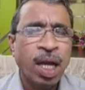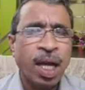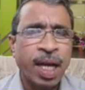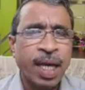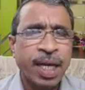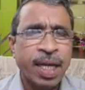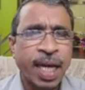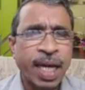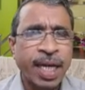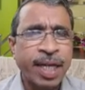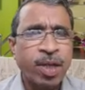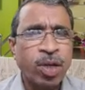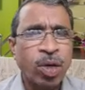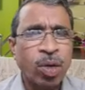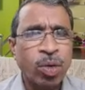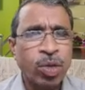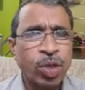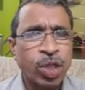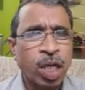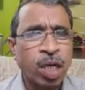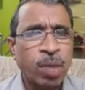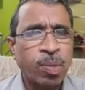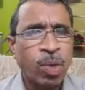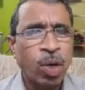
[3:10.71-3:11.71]
a
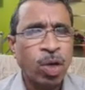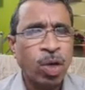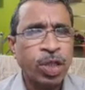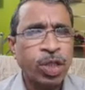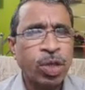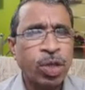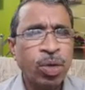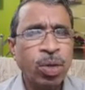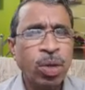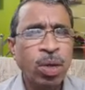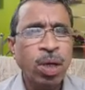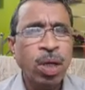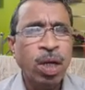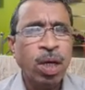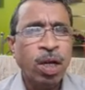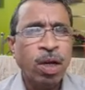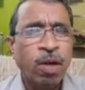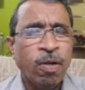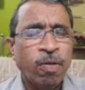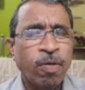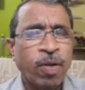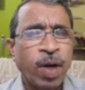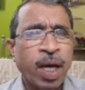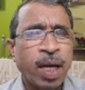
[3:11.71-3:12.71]
nitrogen molecule
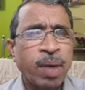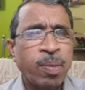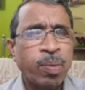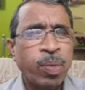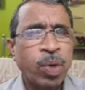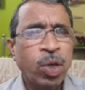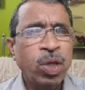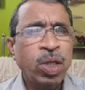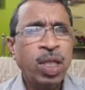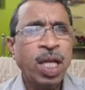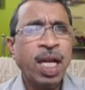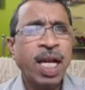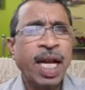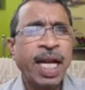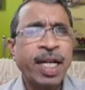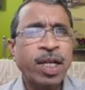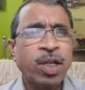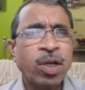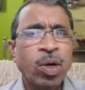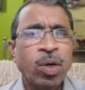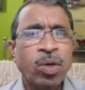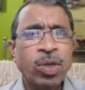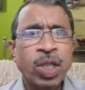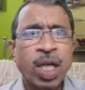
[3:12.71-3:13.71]
where both the
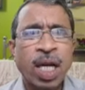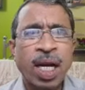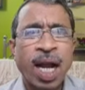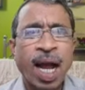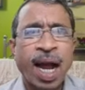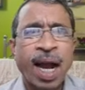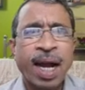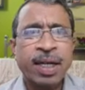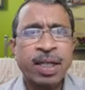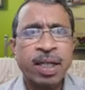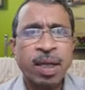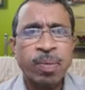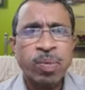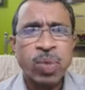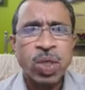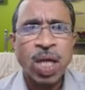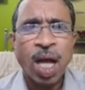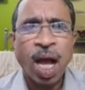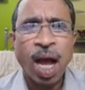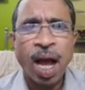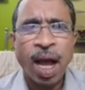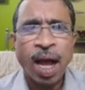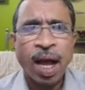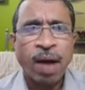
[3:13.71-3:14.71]
nitrogen atoms
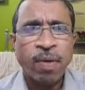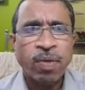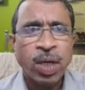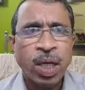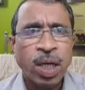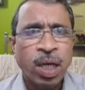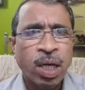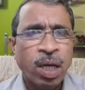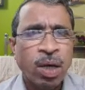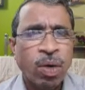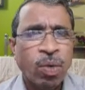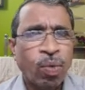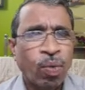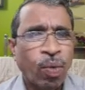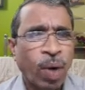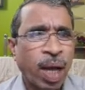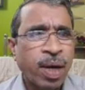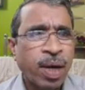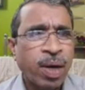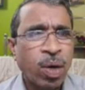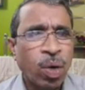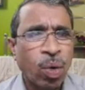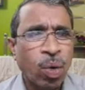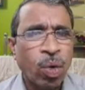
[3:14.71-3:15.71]
have
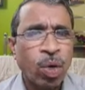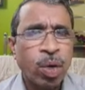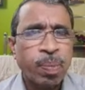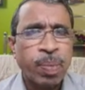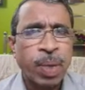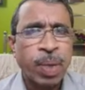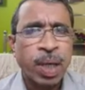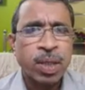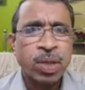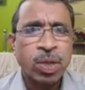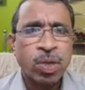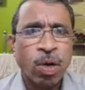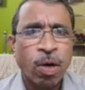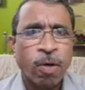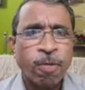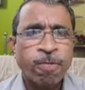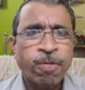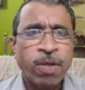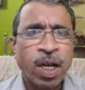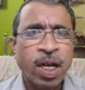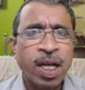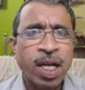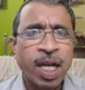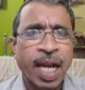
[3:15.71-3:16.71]
1 lone pair of
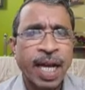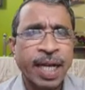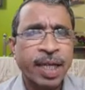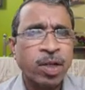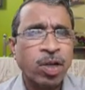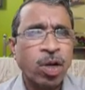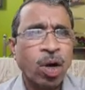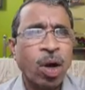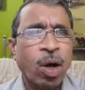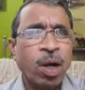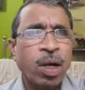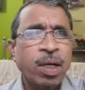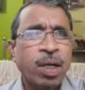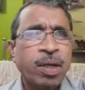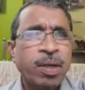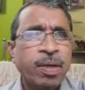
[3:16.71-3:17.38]
electron.